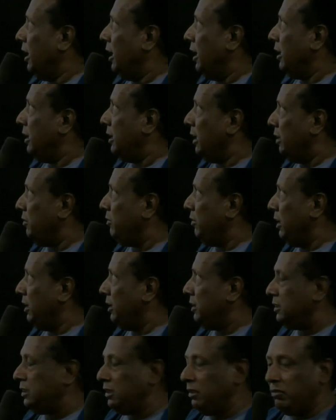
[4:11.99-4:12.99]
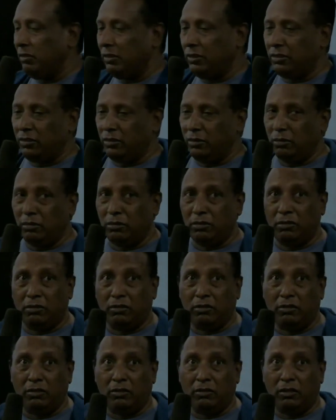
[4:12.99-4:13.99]
That way she was,
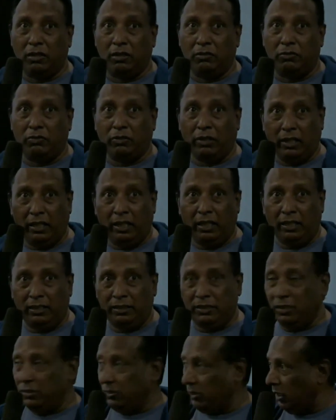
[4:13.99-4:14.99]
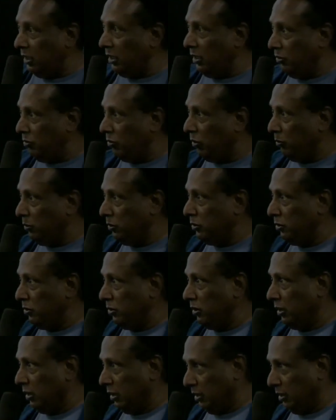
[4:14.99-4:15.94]
though, funnily she studied pharmacist.